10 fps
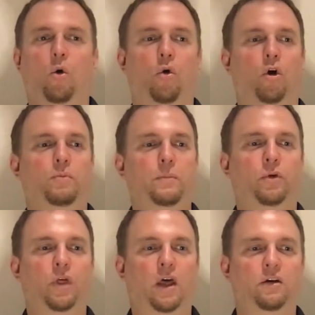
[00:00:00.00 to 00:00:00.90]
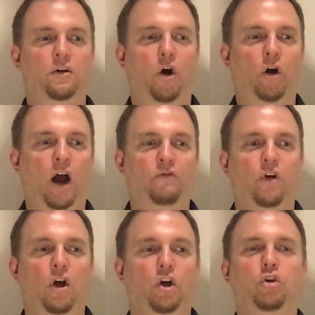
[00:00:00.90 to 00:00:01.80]
or people that have
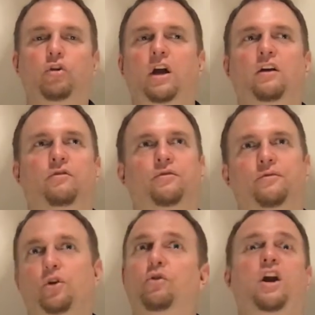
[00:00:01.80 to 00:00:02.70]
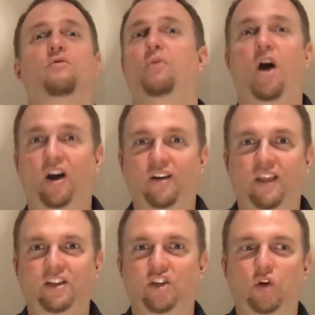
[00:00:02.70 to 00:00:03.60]
creative block and
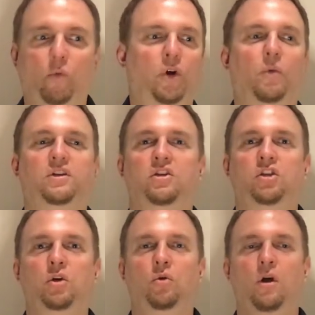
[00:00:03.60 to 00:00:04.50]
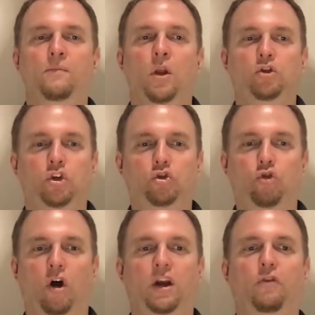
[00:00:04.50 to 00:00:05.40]
they just don't know what to do. Just
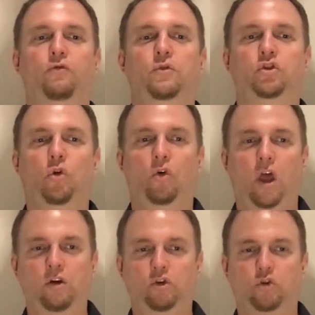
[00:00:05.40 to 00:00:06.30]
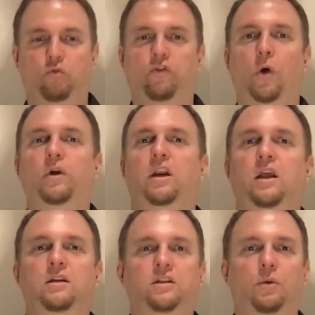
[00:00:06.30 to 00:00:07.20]
drawing out from the soul and just flowing it
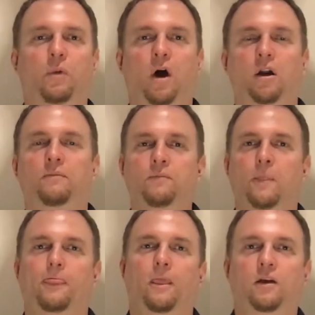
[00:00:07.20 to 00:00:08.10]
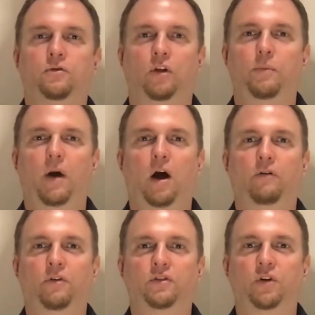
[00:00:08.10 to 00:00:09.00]
into the body is really
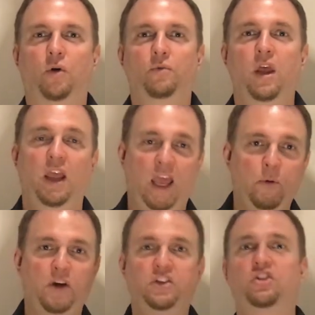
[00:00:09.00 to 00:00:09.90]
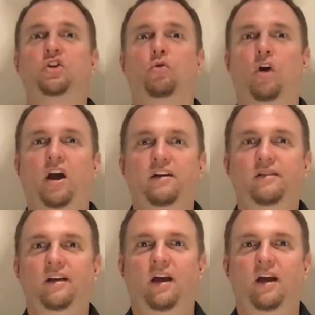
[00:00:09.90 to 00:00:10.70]
powerful. So anyways, this is Orion.